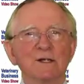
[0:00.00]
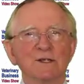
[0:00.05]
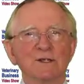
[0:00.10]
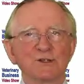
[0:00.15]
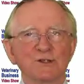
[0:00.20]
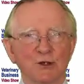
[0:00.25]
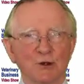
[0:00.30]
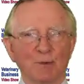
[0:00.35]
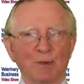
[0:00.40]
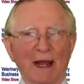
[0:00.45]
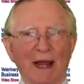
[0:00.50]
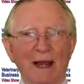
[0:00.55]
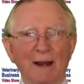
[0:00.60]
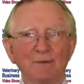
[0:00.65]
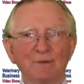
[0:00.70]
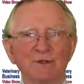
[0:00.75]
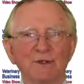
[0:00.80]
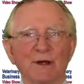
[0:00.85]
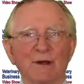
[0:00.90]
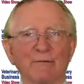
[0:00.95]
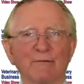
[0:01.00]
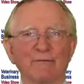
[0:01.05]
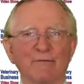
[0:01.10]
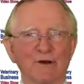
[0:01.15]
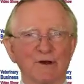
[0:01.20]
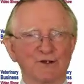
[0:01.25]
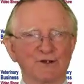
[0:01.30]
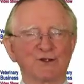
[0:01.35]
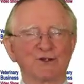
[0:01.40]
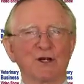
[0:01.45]
so perhaps their
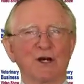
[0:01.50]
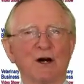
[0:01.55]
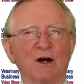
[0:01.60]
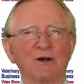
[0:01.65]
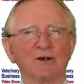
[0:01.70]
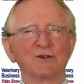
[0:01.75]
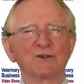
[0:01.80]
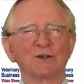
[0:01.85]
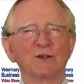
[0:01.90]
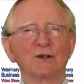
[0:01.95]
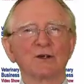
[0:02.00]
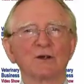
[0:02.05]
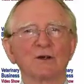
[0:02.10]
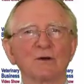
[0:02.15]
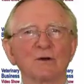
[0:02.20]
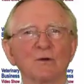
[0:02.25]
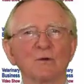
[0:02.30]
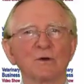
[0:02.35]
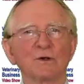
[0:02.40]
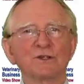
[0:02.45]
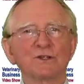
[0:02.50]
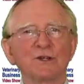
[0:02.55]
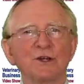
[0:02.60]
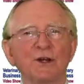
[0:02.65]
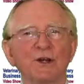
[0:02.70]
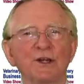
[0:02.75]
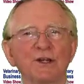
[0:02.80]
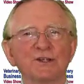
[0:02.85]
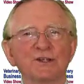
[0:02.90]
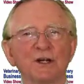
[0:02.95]
first task was
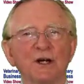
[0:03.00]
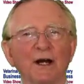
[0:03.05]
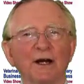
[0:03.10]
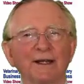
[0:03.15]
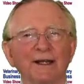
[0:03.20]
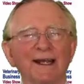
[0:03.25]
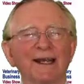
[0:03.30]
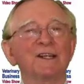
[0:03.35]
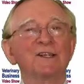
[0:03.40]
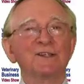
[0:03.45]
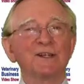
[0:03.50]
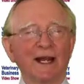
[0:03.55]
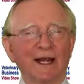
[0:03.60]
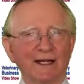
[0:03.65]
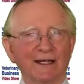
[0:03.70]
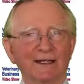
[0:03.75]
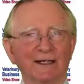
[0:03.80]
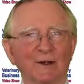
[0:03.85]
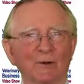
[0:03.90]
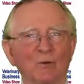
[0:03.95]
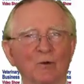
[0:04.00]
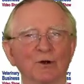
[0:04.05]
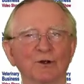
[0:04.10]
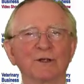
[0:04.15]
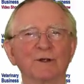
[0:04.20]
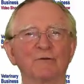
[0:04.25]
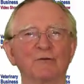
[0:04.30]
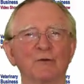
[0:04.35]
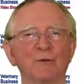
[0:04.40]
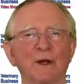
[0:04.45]
to decide exactly what
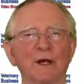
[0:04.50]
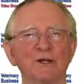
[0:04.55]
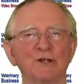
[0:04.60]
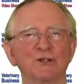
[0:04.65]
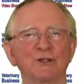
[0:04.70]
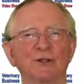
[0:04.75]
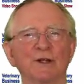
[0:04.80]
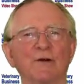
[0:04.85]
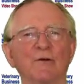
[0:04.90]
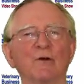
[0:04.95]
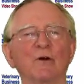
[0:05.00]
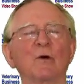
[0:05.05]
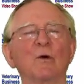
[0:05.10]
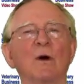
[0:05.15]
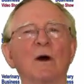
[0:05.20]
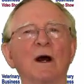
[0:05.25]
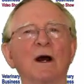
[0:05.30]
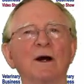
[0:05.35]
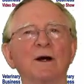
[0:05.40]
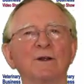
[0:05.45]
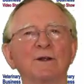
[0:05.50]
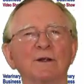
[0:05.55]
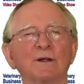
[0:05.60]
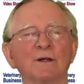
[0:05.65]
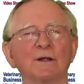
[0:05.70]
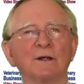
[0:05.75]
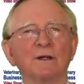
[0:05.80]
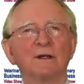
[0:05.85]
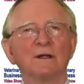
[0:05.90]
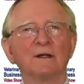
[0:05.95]
information they required
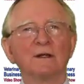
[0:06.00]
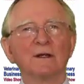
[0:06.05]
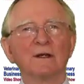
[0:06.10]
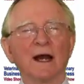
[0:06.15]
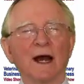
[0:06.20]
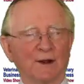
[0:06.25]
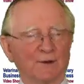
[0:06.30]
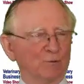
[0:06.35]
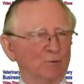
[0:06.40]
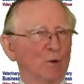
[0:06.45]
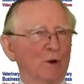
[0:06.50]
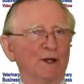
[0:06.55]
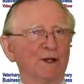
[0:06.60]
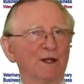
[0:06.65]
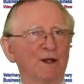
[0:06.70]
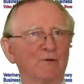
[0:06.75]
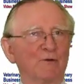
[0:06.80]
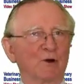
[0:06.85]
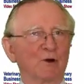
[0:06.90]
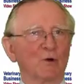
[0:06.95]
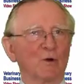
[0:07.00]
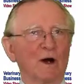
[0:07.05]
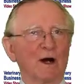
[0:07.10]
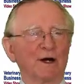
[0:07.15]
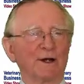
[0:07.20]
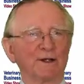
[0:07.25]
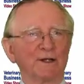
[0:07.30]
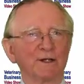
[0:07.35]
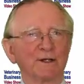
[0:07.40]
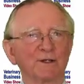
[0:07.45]
and when they
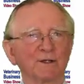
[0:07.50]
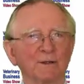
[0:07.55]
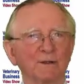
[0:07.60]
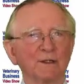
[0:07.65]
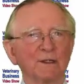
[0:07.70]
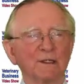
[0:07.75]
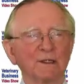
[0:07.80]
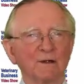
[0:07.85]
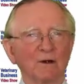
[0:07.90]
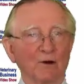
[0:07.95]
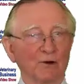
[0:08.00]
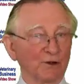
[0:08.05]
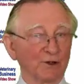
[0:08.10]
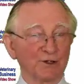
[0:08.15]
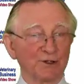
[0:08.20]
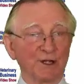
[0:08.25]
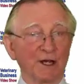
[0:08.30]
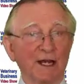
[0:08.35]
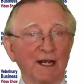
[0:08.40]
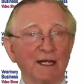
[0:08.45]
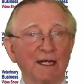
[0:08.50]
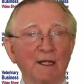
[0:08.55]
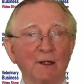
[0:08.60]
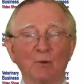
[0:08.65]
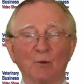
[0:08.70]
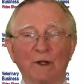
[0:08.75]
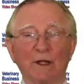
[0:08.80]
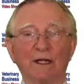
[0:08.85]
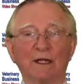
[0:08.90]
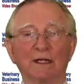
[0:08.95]
required it on a daily,
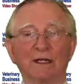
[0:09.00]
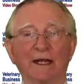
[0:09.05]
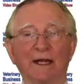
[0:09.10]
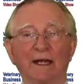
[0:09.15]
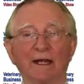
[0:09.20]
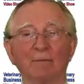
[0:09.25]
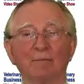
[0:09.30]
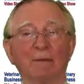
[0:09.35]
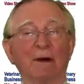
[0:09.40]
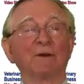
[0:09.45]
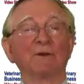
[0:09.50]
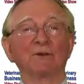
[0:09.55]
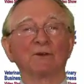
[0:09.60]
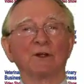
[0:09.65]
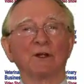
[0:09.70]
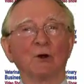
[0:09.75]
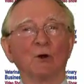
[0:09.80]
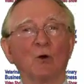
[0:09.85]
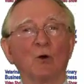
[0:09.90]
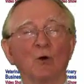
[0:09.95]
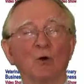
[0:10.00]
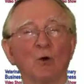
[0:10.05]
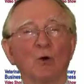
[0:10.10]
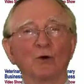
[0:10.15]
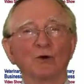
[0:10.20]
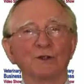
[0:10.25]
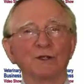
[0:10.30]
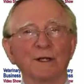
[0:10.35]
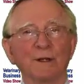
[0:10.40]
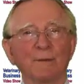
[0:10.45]
weekly, monthly or
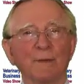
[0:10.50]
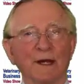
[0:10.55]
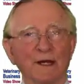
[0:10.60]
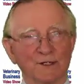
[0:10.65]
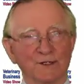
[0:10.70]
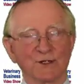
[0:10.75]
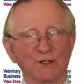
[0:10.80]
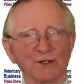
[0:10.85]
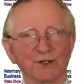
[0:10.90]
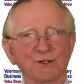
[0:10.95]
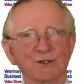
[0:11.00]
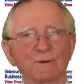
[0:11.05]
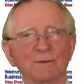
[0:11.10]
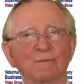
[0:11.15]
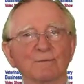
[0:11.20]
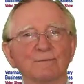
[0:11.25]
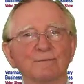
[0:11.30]
quarterly basis.